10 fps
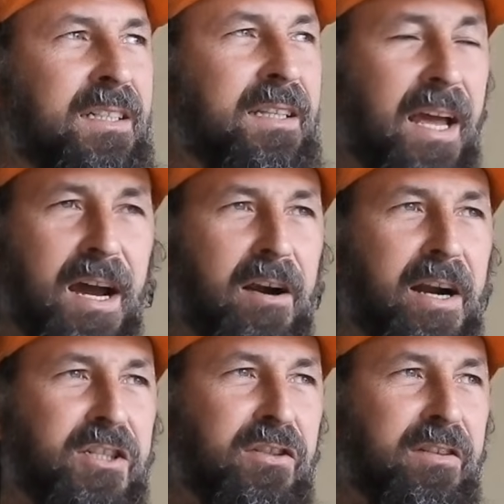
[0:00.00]
they are
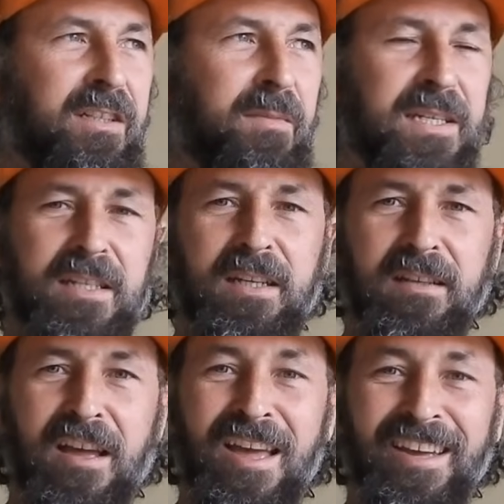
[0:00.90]
actually
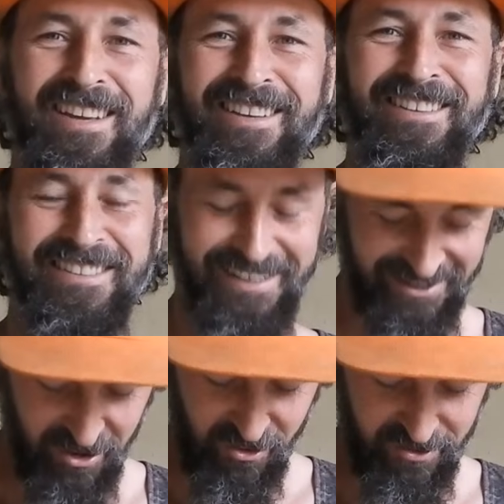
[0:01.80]
missing,
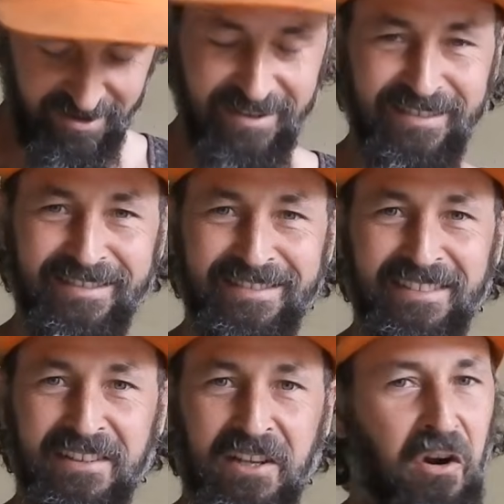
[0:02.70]
gone.
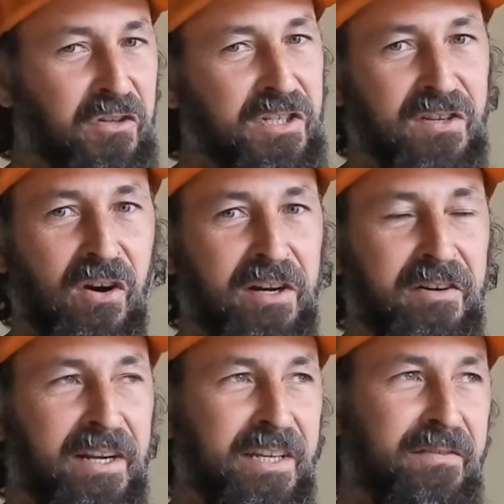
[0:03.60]
They're not just
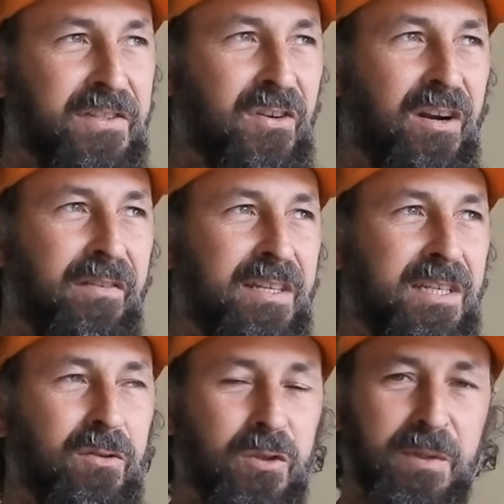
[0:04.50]
hiding around the other side of
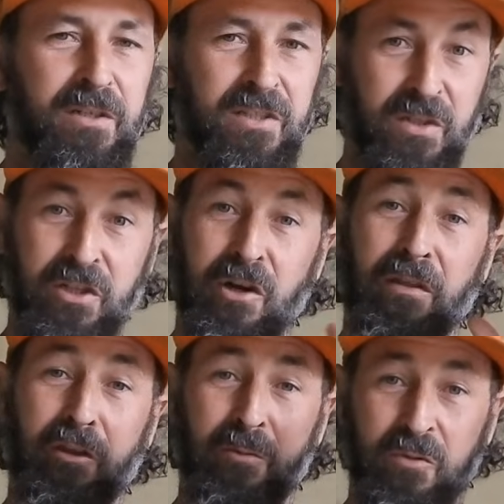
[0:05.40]
these hills, because you've
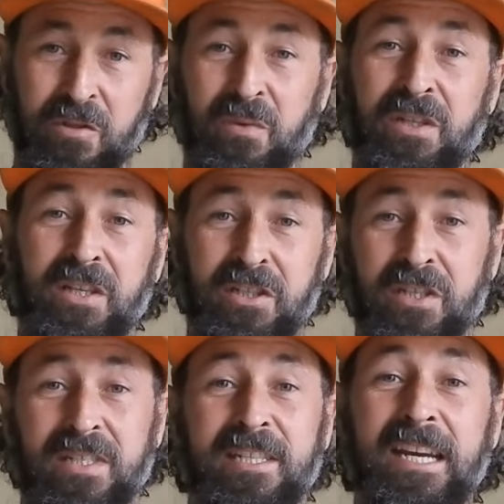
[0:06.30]
got thermals and you're
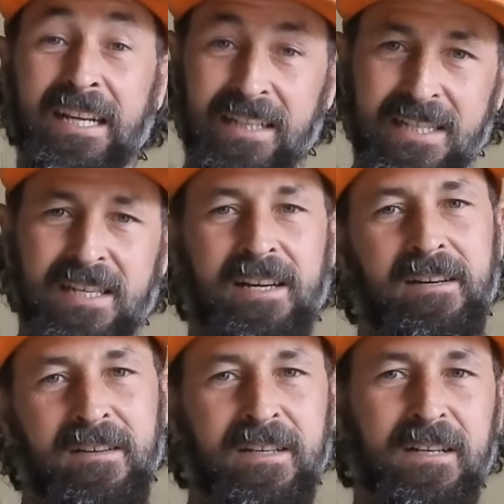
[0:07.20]
just seeing this
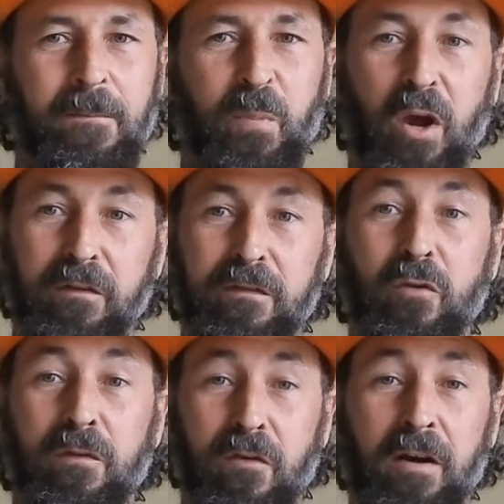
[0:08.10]
now over
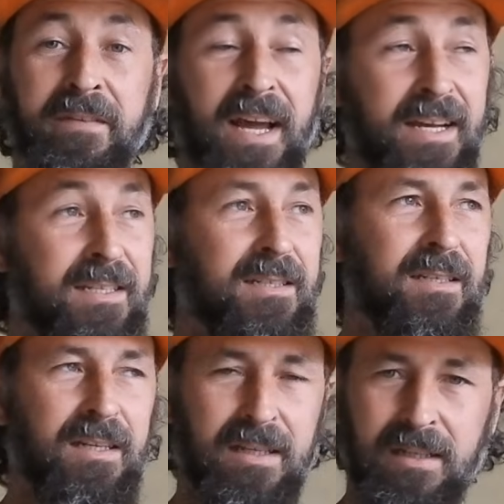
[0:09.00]
4 or 5 days.
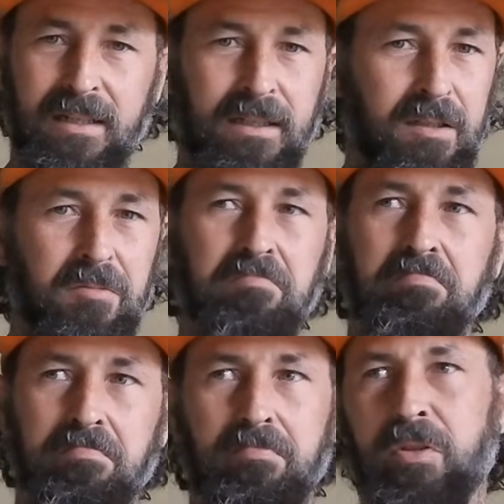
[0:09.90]

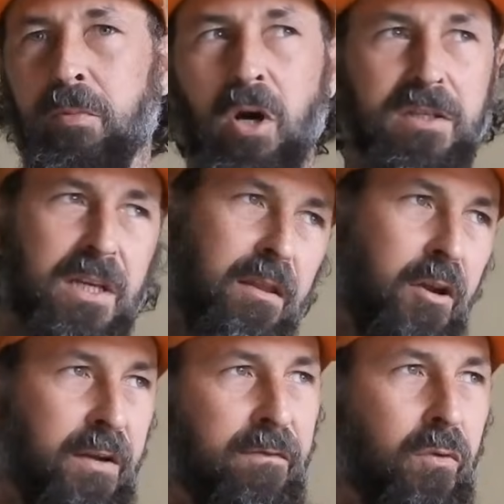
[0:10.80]
You might see
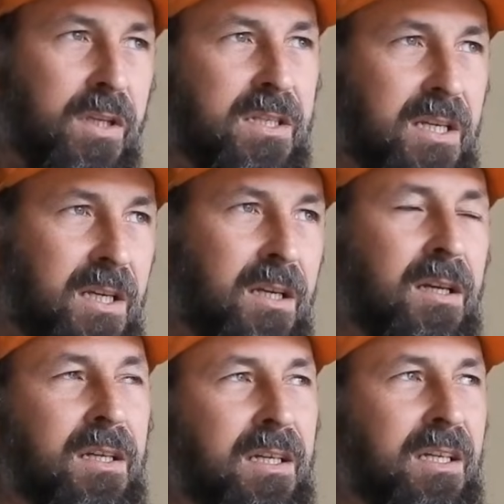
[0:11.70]
30, 40 deer,
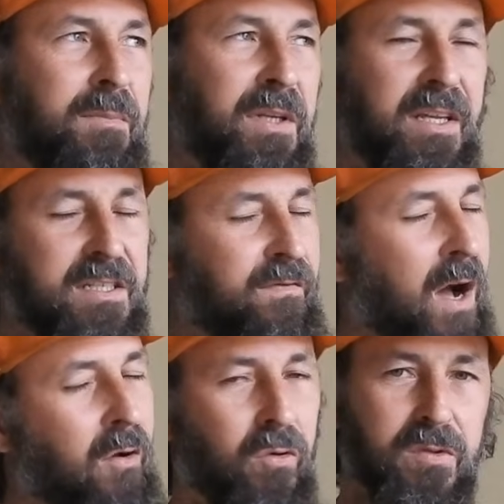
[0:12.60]
but there's
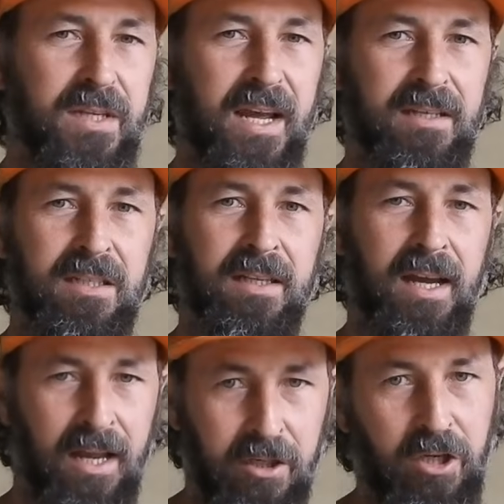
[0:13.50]
fuck all stags in
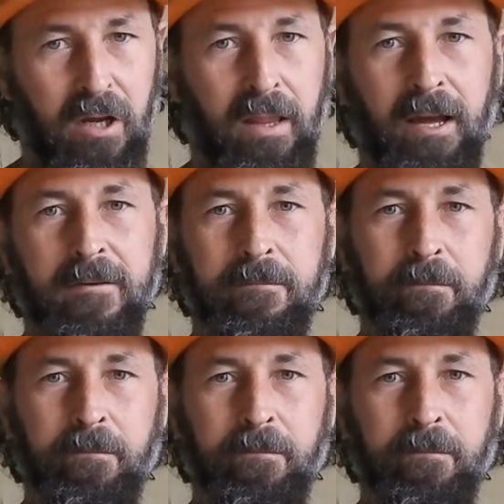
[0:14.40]
that, and you know that.